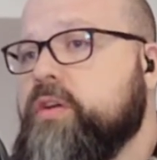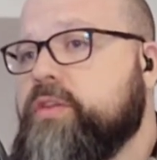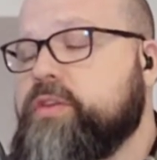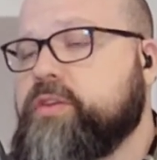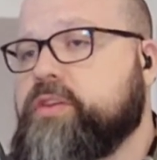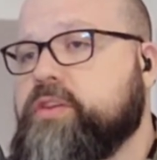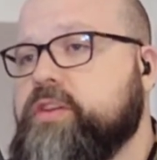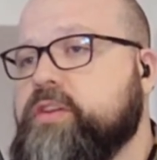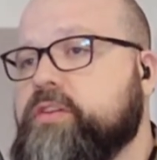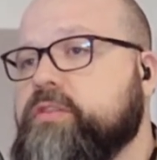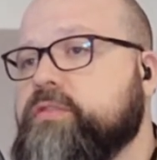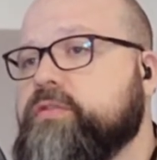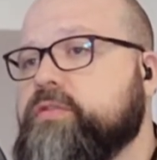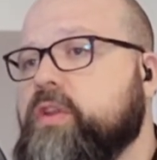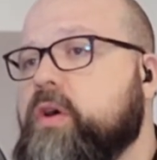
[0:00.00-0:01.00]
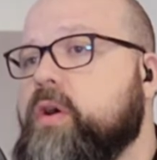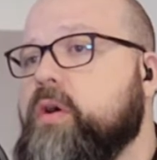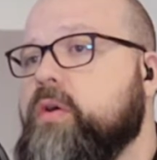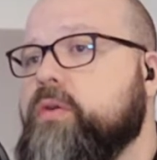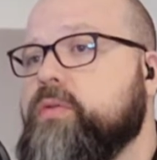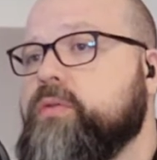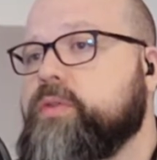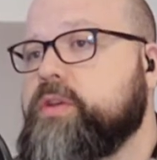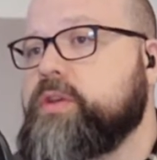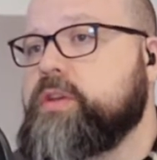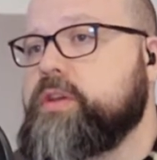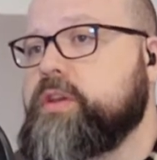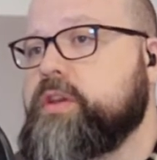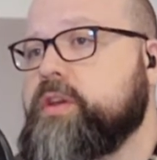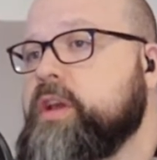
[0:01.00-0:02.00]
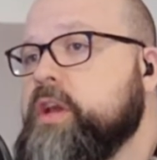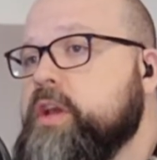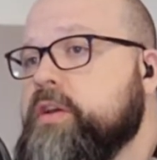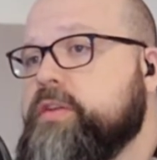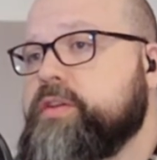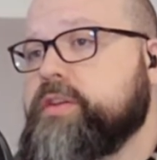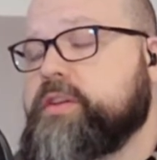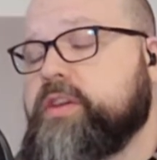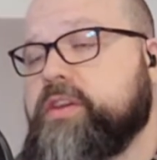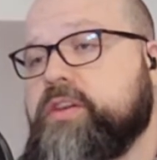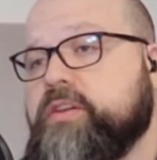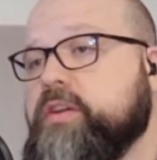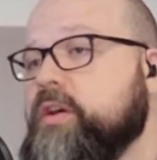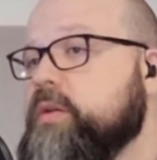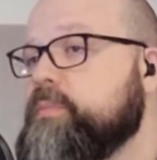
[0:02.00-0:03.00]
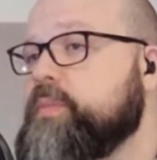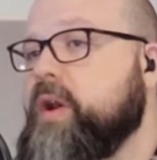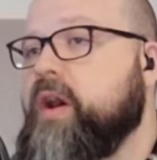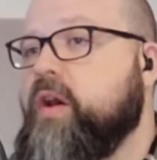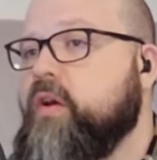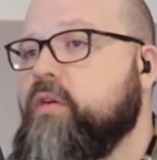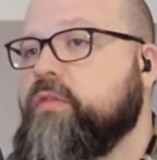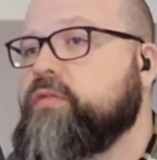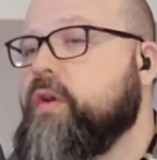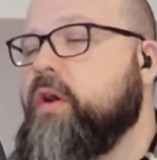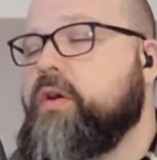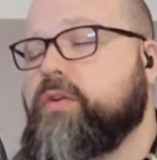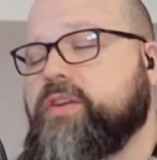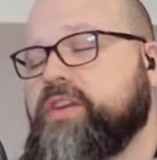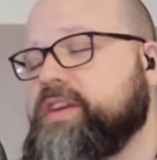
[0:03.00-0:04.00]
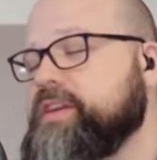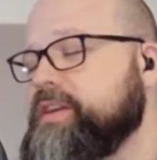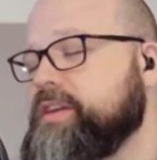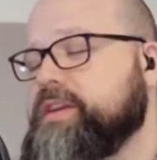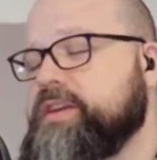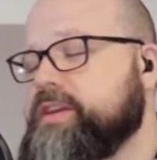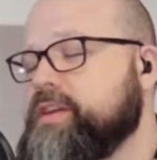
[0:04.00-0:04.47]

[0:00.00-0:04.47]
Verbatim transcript: The King of glory, the King above all kings,